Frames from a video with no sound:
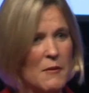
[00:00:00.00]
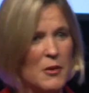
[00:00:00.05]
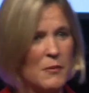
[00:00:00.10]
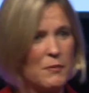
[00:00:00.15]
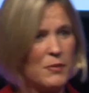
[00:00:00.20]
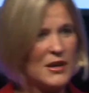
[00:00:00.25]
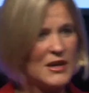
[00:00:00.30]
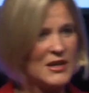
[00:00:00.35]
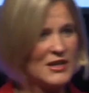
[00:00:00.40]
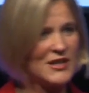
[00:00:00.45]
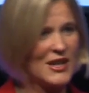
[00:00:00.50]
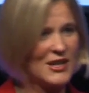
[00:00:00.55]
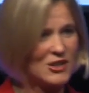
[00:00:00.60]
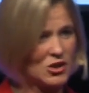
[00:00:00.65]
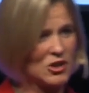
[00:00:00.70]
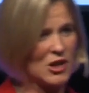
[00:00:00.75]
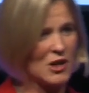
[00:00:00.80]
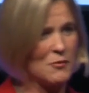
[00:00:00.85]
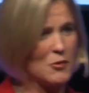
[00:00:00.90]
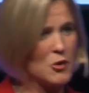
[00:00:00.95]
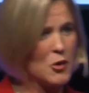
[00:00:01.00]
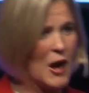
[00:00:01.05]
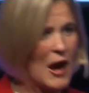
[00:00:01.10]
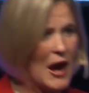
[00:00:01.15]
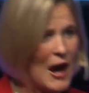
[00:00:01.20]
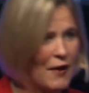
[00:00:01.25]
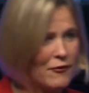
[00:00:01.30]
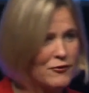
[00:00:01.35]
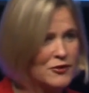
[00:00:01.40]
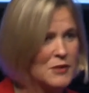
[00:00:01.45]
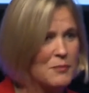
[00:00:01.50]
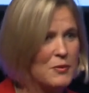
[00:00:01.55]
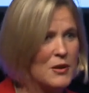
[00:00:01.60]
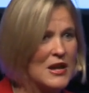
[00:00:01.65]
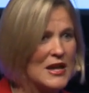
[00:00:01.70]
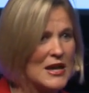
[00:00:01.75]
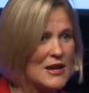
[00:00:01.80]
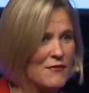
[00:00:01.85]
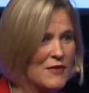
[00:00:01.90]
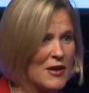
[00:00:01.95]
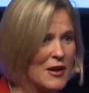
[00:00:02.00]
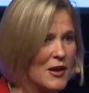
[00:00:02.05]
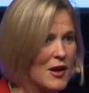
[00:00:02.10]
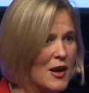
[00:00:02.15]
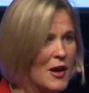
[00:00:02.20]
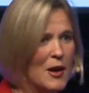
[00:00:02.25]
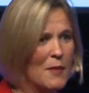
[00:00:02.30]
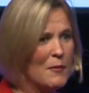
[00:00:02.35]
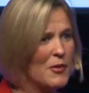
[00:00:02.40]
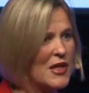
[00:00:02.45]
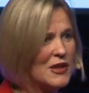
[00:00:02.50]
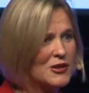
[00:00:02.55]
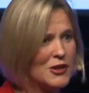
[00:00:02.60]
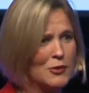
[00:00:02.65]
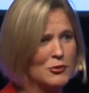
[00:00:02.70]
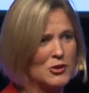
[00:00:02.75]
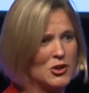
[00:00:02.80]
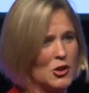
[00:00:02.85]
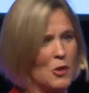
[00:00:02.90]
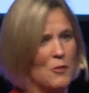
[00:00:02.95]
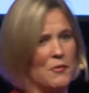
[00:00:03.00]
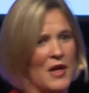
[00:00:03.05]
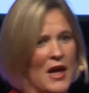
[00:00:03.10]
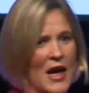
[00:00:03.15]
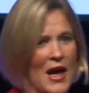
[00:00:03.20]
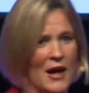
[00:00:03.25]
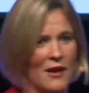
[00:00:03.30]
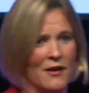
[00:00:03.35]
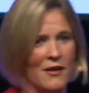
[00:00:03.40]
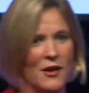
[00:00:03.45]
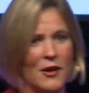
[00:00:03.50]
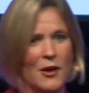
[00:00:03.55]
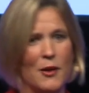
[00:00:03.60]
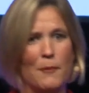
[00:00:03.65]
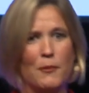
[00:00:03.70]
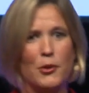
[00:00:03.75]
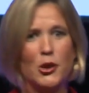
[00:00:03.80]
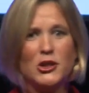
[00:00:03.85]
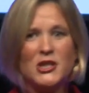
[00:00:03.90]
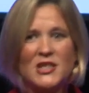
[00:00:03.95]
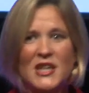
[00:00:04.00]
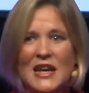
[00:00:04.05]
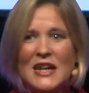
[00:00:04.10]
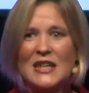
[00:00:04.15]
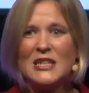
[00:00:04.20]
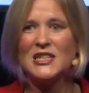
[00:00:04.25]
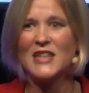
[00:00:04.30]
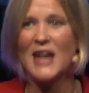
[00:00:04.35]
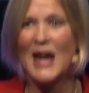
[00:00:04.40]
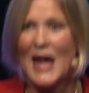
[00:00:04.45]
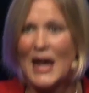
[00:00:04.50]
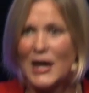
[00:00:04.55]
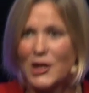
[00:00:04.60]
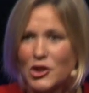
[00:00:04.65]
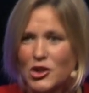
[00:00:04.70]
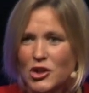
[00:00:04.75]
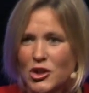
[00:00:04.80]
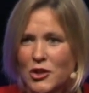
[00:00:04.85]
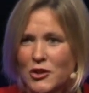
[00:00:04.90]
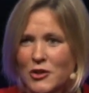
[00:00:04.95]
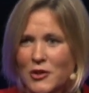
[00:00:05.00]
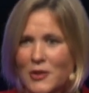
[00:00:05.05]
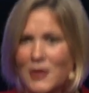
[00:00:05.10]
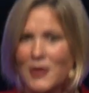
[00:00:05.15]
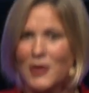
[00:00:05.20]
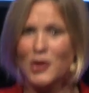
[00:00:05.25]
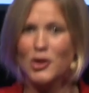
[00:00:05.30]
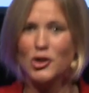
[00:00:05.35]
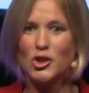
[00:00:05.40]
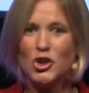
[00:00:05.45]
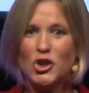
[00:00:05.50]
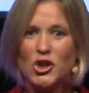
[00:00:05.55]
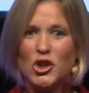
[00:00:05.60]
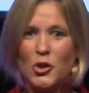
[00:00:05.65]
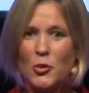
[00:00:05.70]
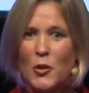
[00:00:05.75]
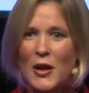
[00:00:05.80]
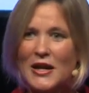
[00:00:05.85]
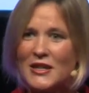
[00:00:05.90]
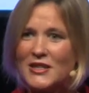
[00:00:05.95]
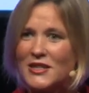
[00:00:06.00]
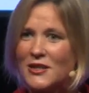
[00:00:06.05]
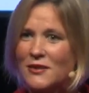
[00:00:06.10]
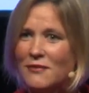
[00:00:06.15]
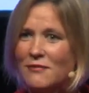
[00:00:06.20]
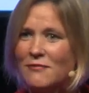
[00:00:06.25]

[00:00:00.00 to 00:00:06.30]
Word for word: but please, ladies and gentlemen, you have to believe it. But then don't stop there. Put it into action. Do it.